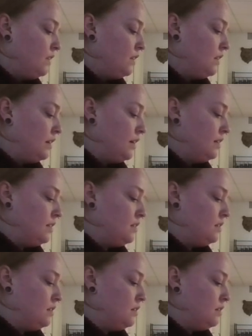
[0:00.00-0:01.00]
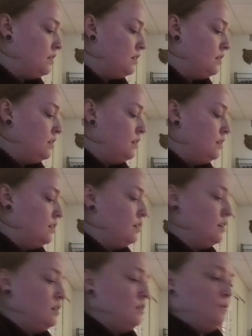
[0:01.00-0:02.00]
Let that
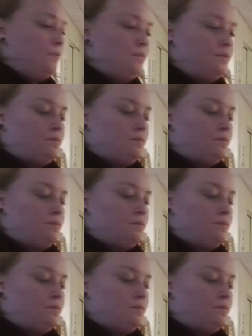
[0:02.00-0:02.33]
go.